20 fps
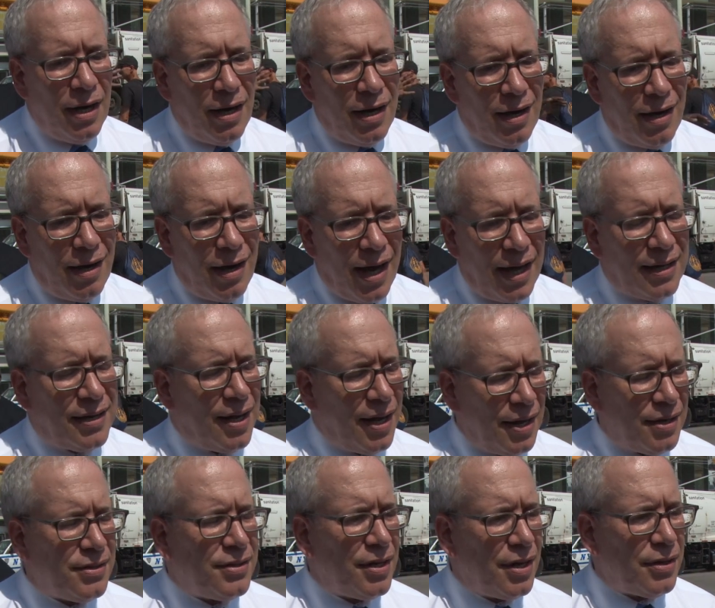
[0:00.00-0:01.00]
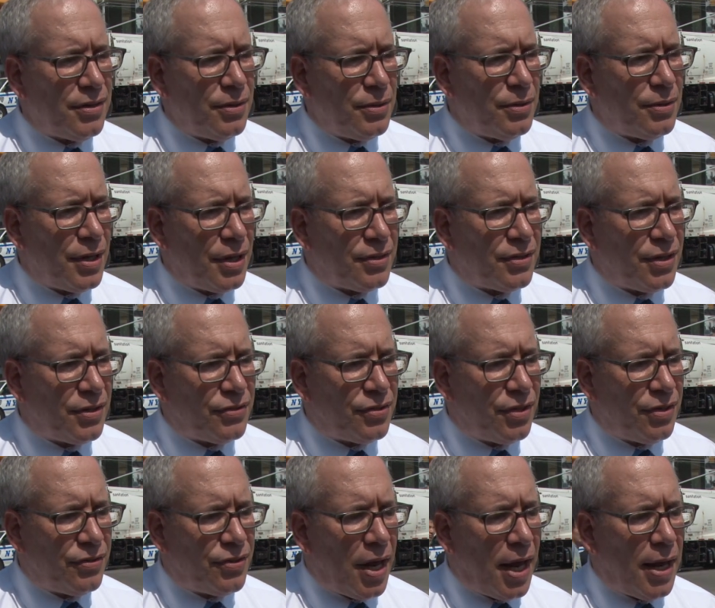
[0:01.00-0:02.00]
uh, I can tell you that this
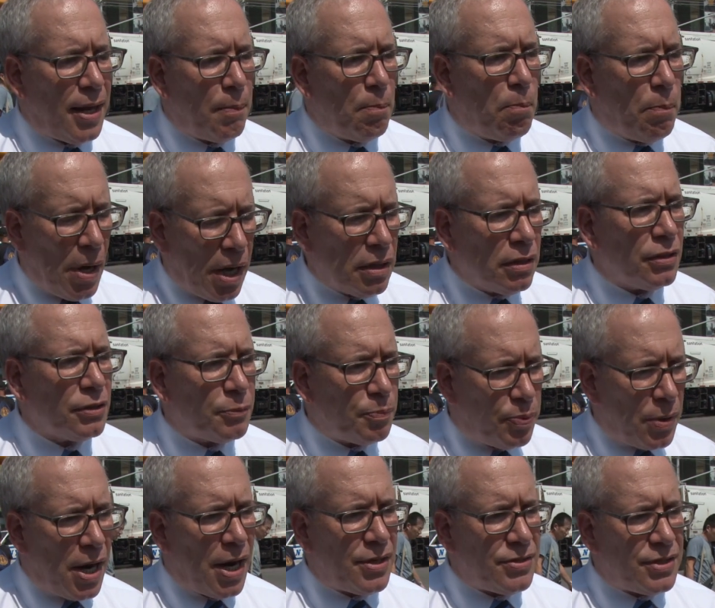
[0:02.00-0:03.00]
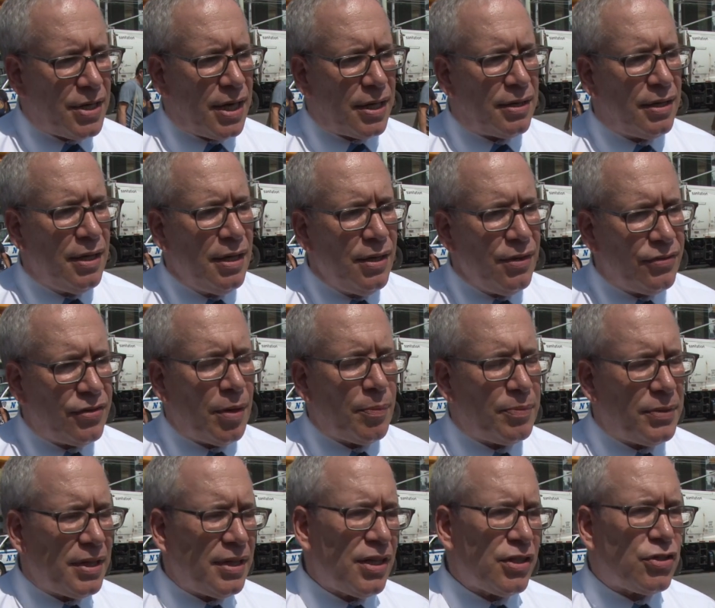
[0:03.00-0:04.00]
is a bungled project,
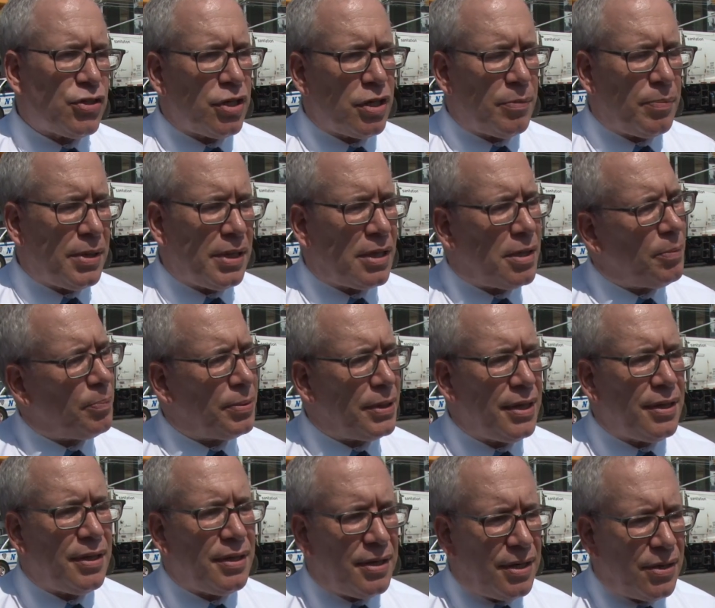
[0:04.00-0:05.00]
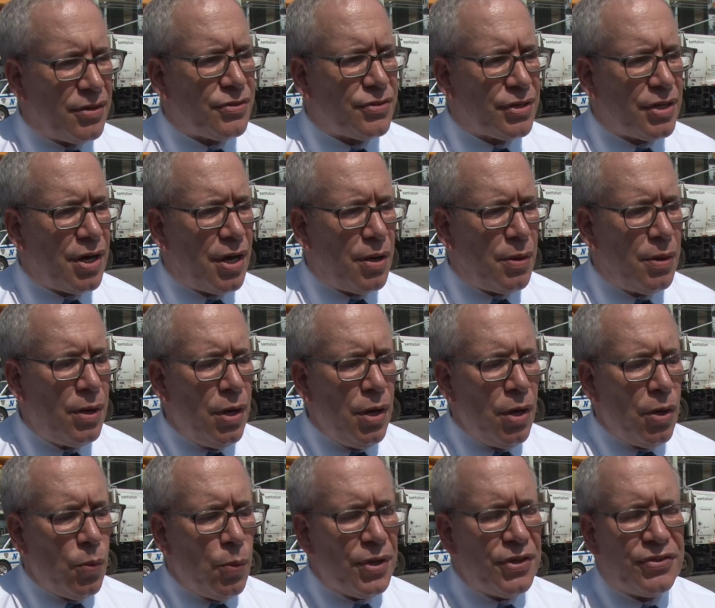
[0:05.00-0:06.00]
something that should have been completed years ago.
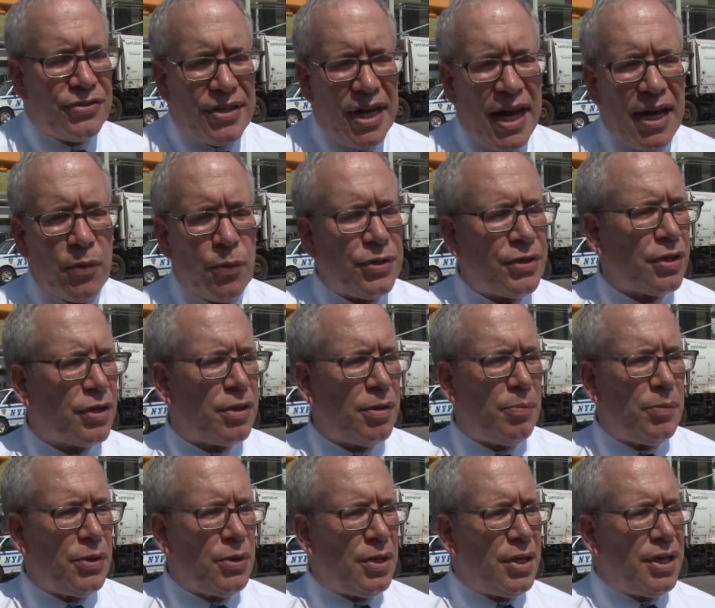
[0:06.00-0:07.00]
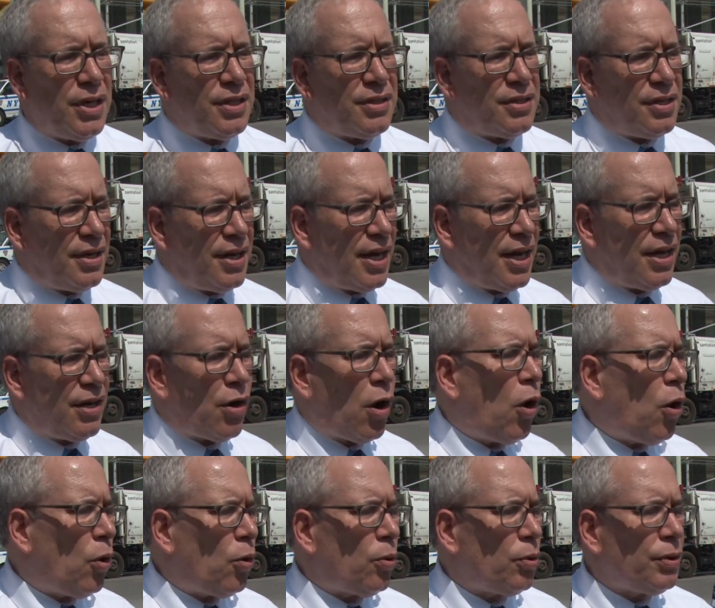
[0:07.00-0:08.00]
We stand with the community today to
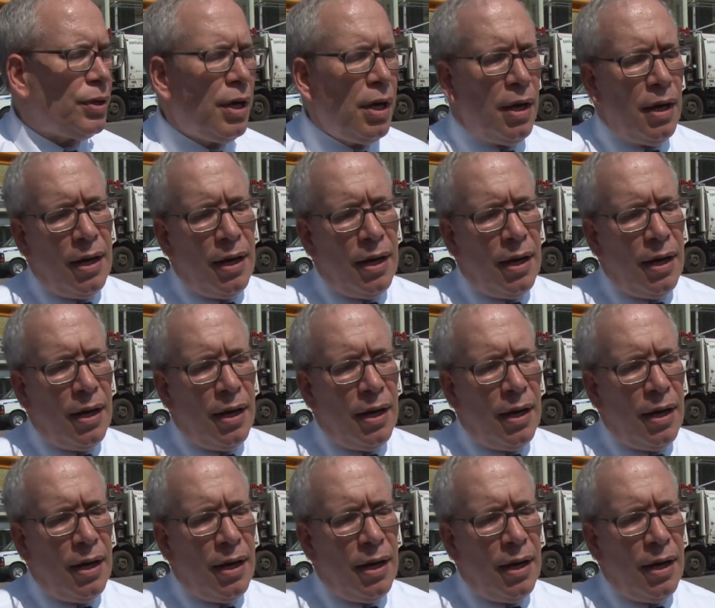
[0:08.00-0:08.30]
hold